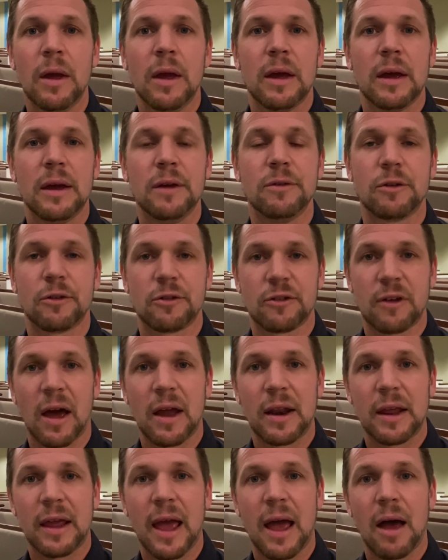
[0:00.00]
he's
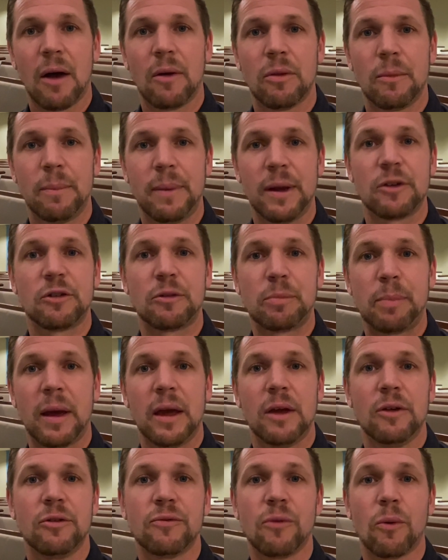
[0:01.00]
assigning out the best
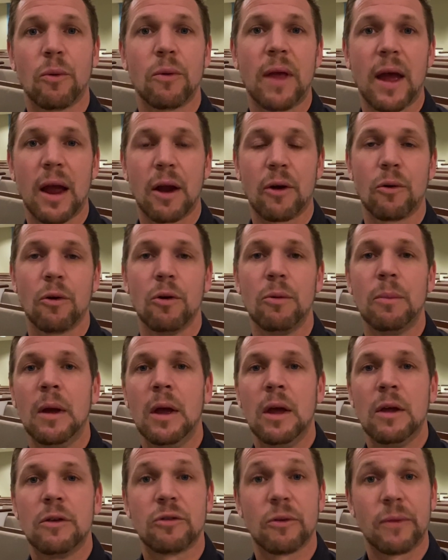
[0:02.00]
space for that group.
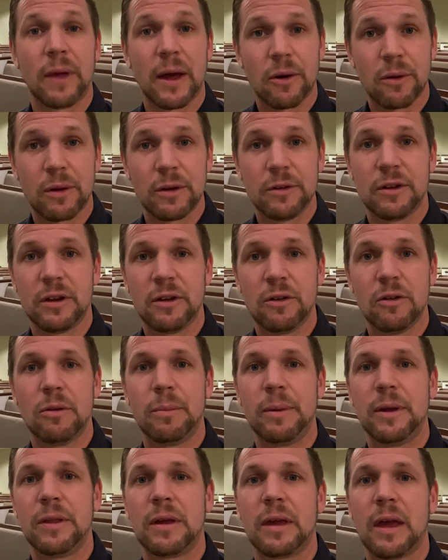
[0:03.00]
So that'll continue to
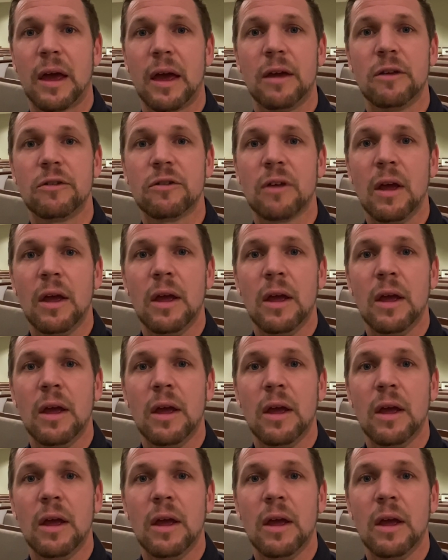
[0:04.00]
be the case.